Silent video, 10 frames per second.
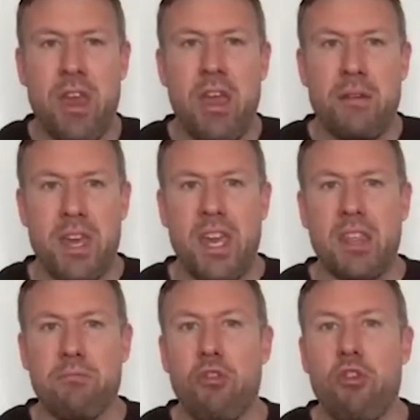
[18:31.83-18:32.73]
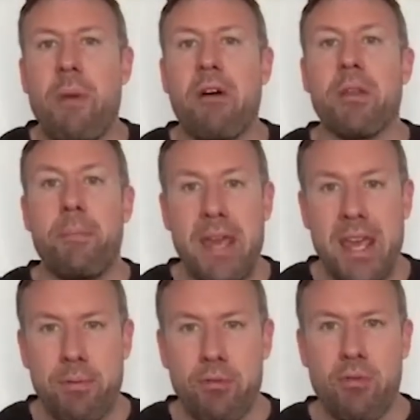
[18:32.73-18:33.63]
thinking more about the
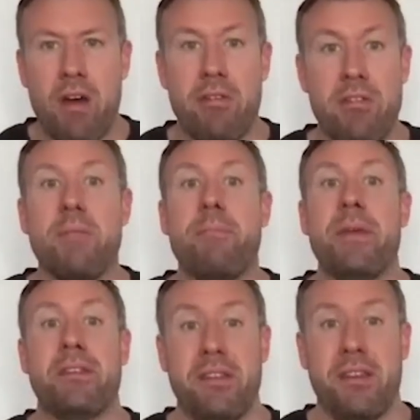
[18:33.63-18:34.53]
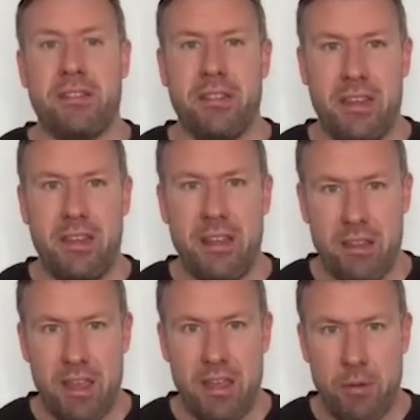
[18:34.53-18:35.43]
people rather than the business that
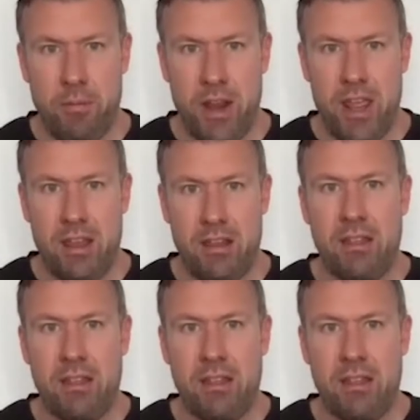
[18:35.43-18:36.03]
they operate in.